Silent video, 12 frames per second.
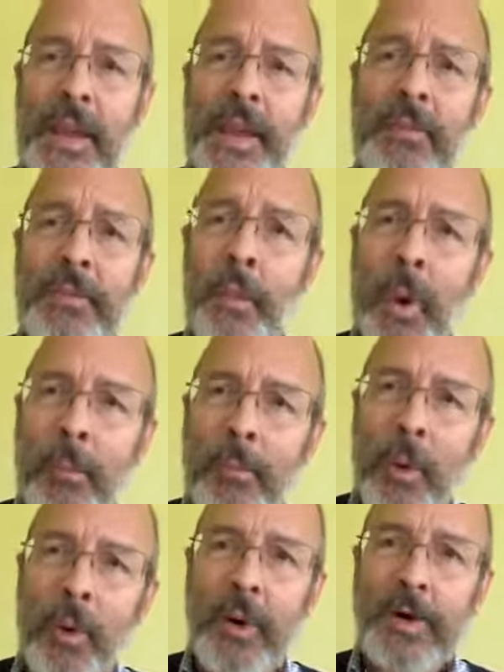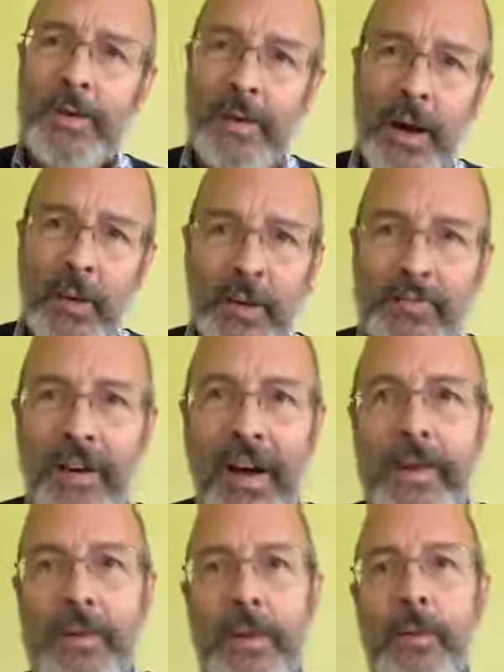If you want more, I would
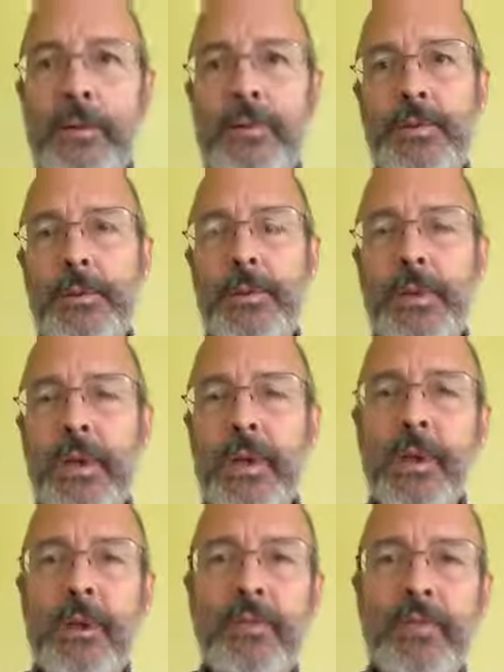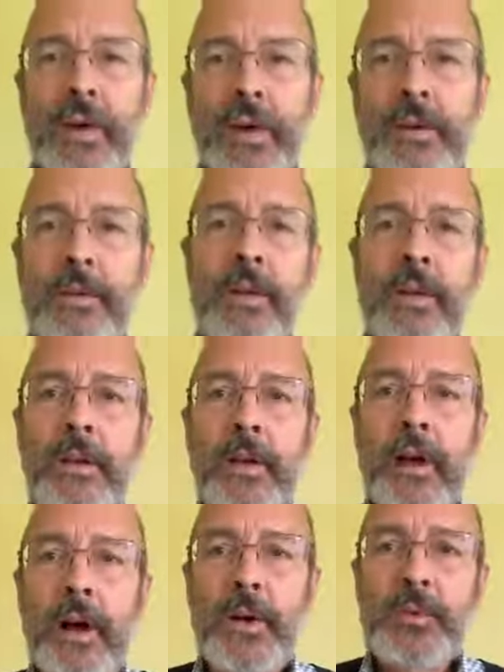invite you to find
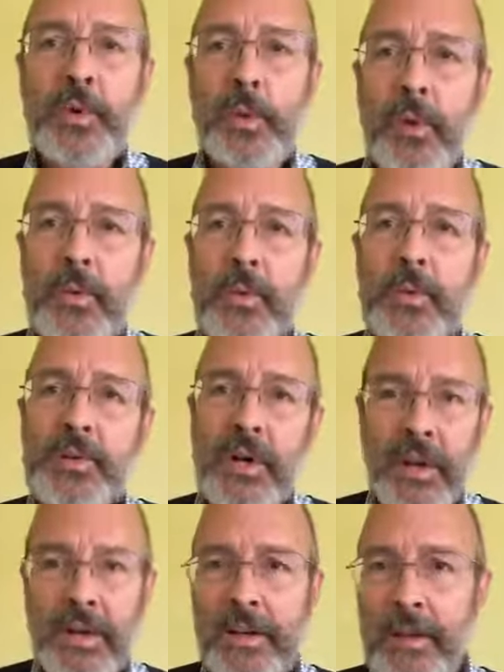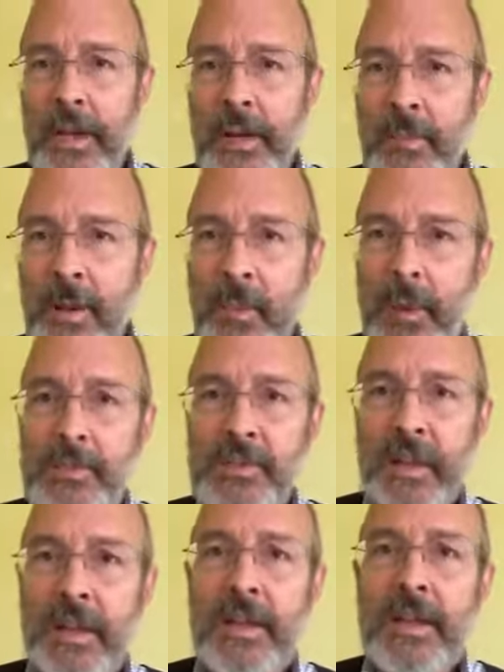a tour through John at my
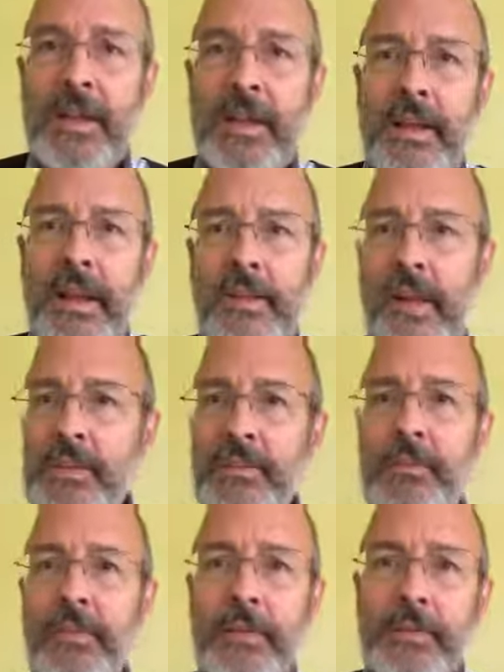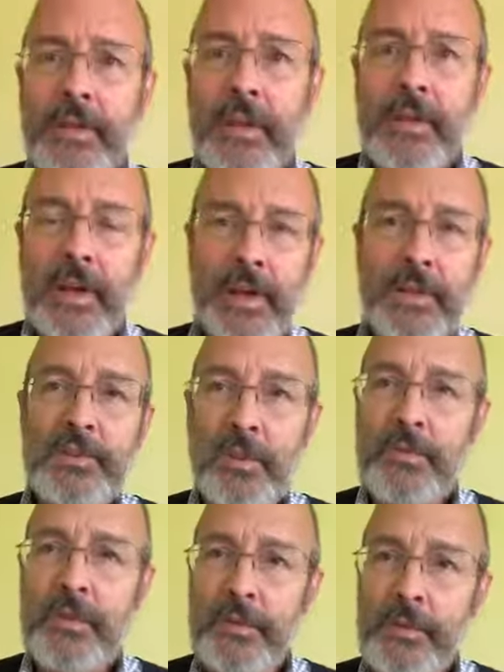website, and that's 50 days or
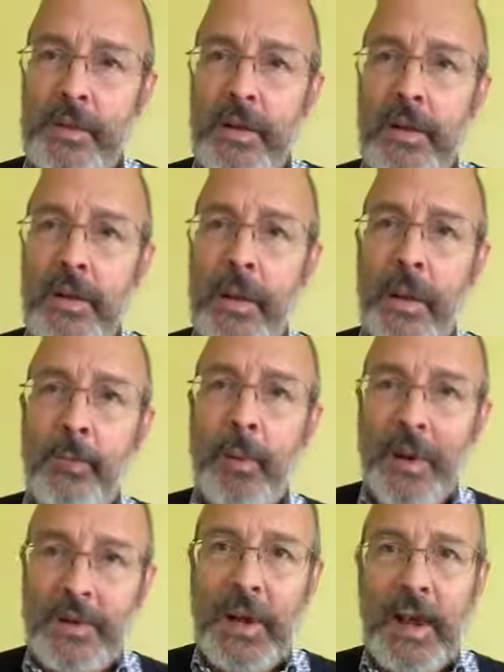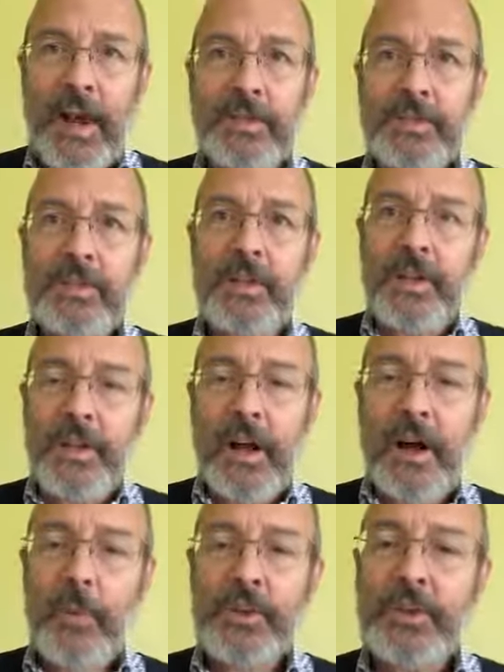50 podcasts
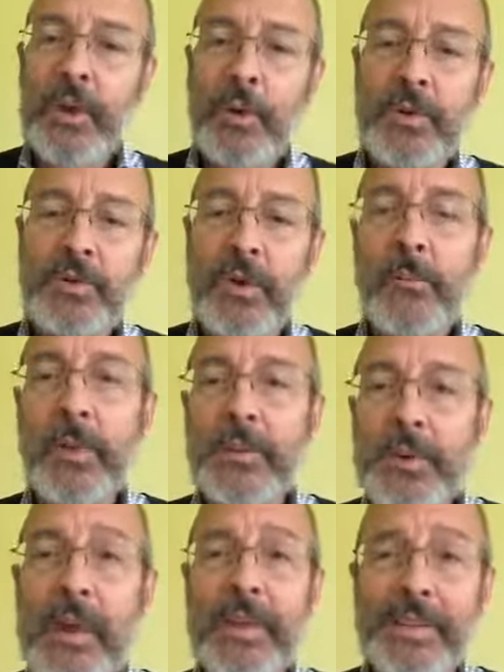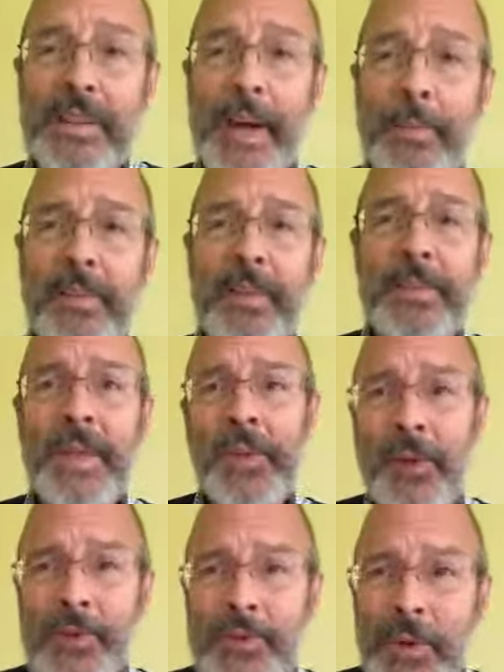which go into much greater depth. And
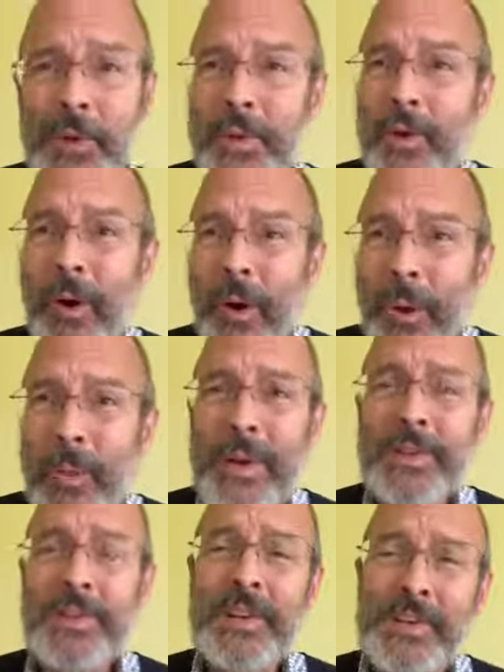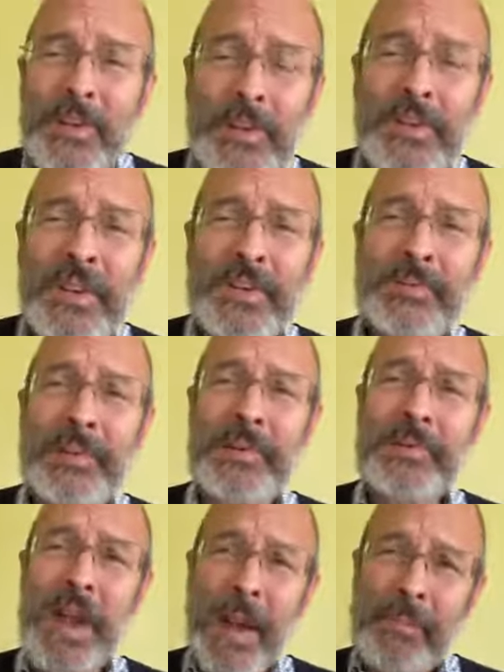also, there are always the New Testament
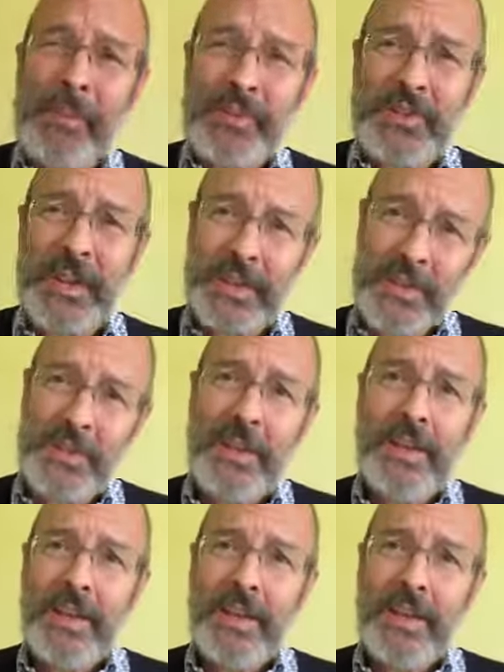chapter studies,